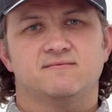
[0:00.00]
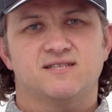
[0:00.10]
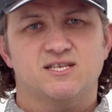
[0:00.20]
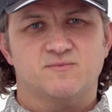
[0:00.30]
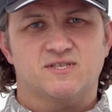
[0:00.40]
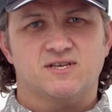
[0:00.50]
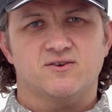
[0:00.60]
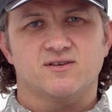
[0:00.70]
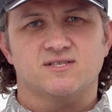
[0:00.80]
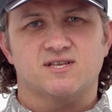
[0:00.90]
These
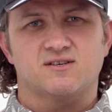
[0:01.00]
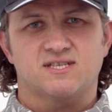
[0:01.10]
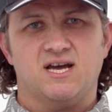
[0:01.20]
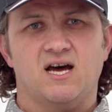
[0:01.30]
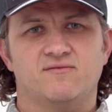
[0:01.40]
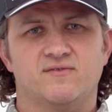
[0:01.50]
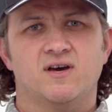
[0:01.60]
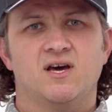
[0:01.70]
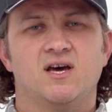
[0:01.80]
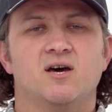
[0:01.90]
materials are tough,
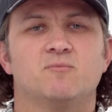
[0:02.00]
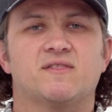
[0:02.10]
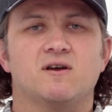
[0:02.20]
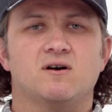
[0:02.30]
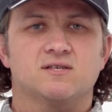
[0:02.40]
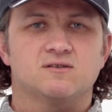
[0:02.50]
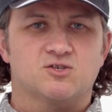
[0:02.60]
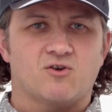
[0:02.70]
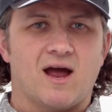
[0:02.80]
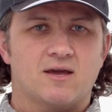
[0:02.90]
but they also
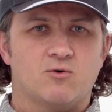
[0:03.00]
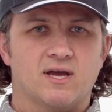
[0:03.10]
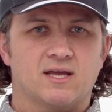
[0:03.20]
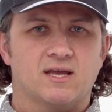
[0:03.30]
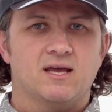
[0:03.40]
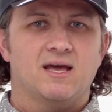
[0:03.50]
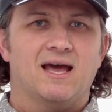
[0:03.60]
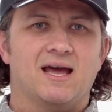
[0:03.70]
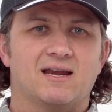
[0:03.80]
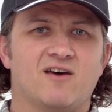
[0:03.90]
dry quick
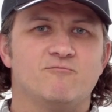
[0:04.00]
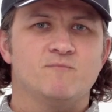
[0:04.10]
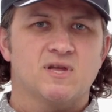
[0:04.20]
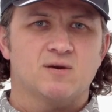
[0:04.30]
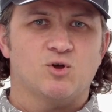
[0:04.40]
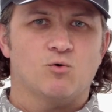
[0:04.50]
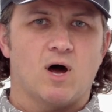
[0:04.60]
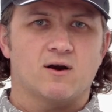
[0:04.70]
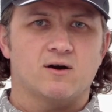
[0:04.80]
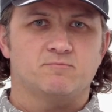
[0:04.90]
and have minimal
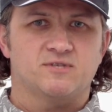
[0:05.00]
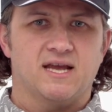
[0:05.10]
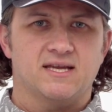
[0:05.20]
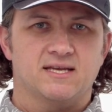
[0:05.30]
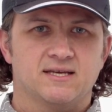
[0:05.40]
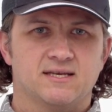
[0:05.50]
water uptake